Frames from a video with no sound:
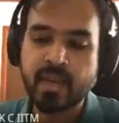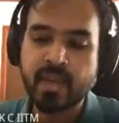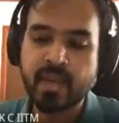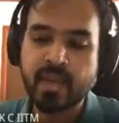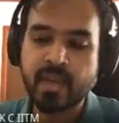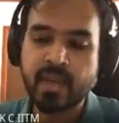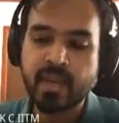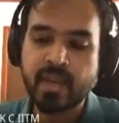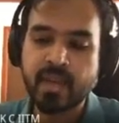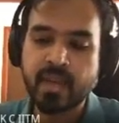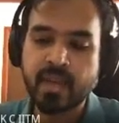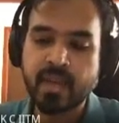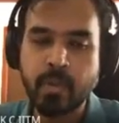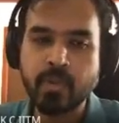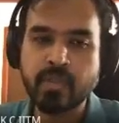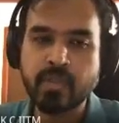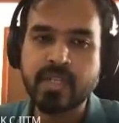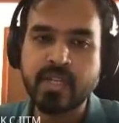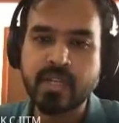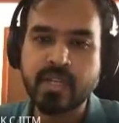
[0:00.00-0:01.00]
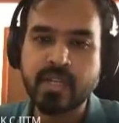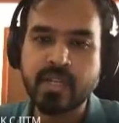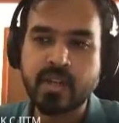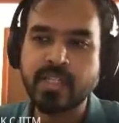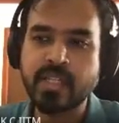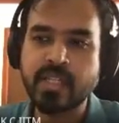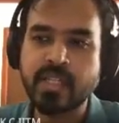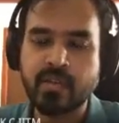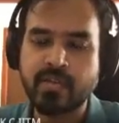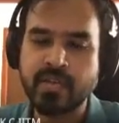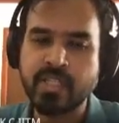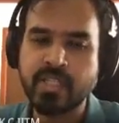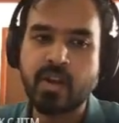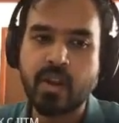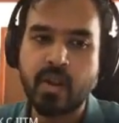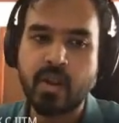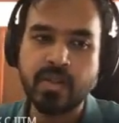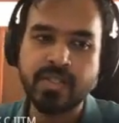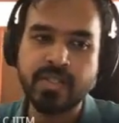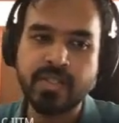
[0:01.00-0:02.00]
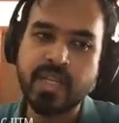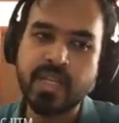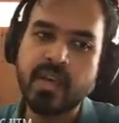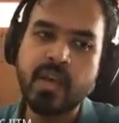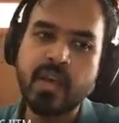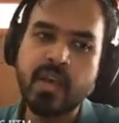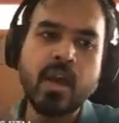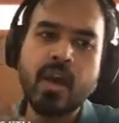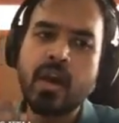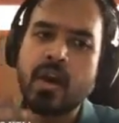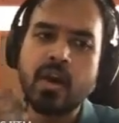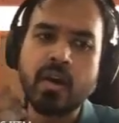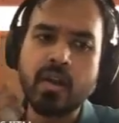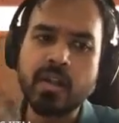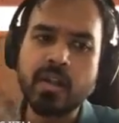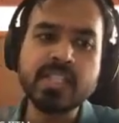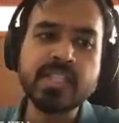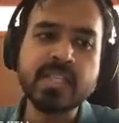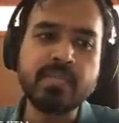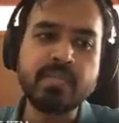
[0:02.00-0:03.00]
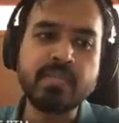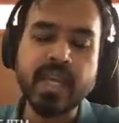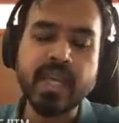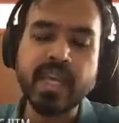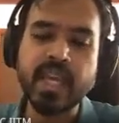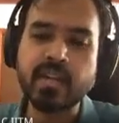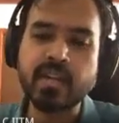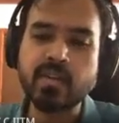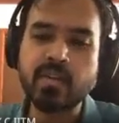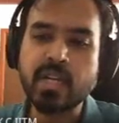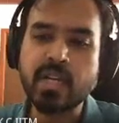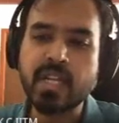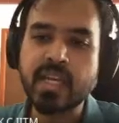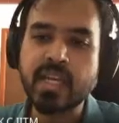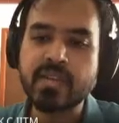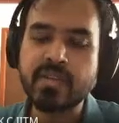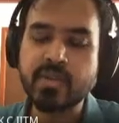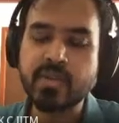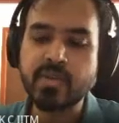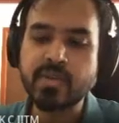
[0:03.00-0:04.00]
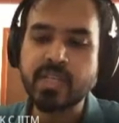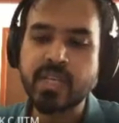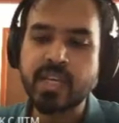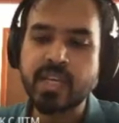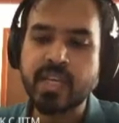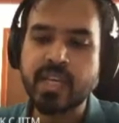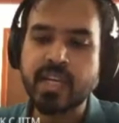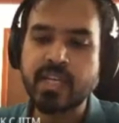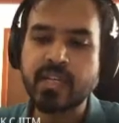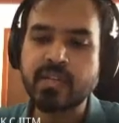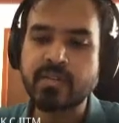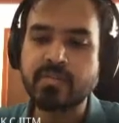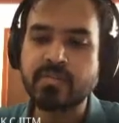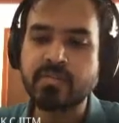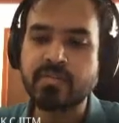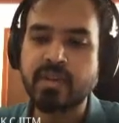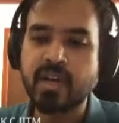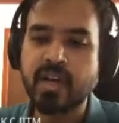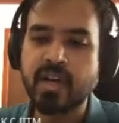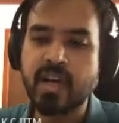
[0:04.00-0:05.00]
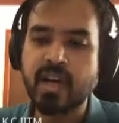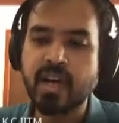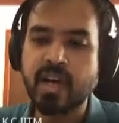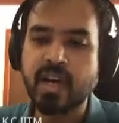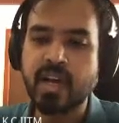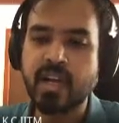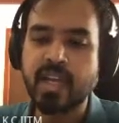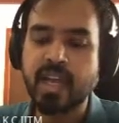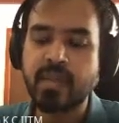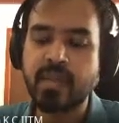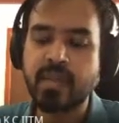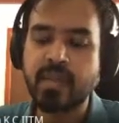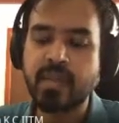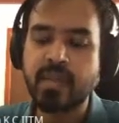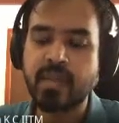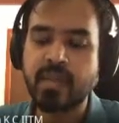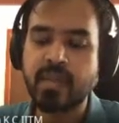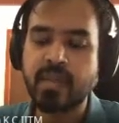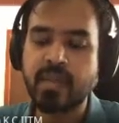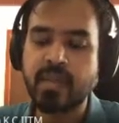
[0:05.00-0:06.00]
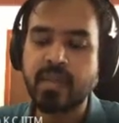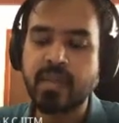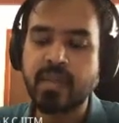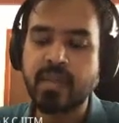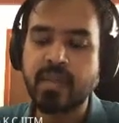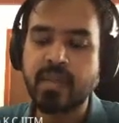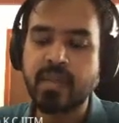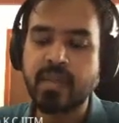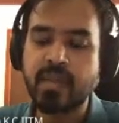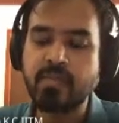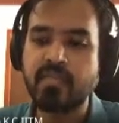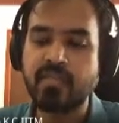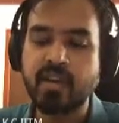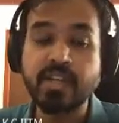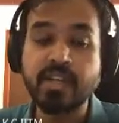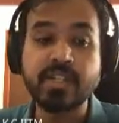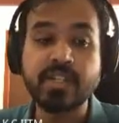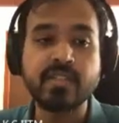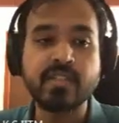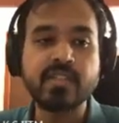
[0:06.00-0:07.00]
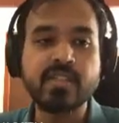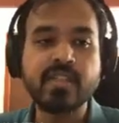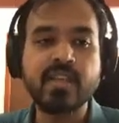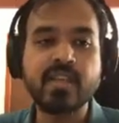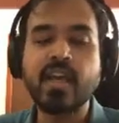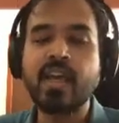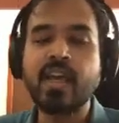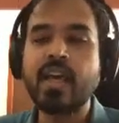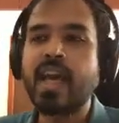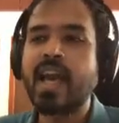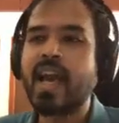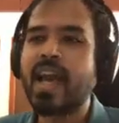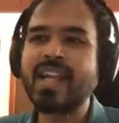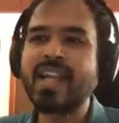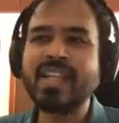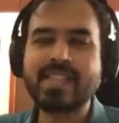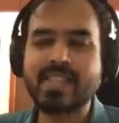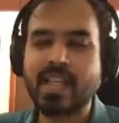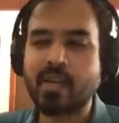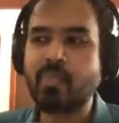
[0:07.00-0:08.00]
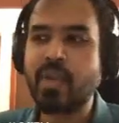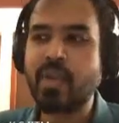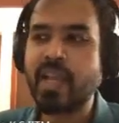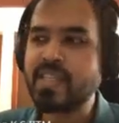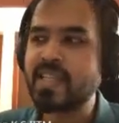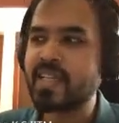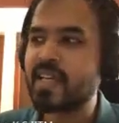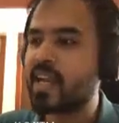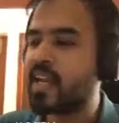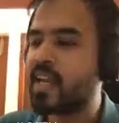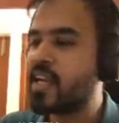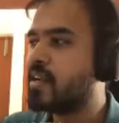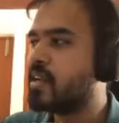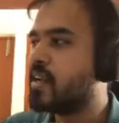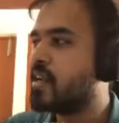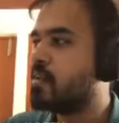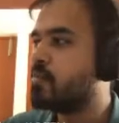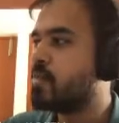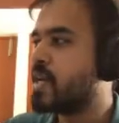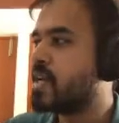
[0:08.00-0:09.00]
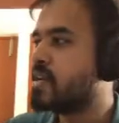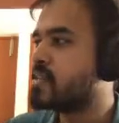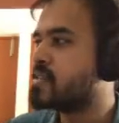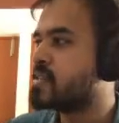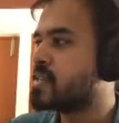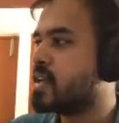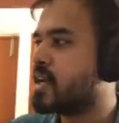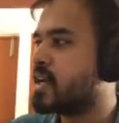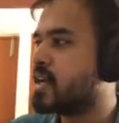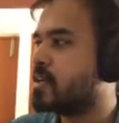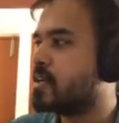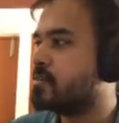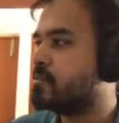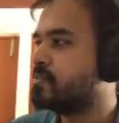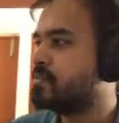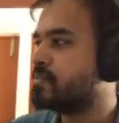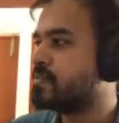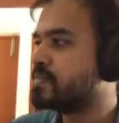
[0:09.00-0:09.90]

propositional logic or a first order logic, are all simply encoded using inductive type definitions and functions. And it's surprising, right? Because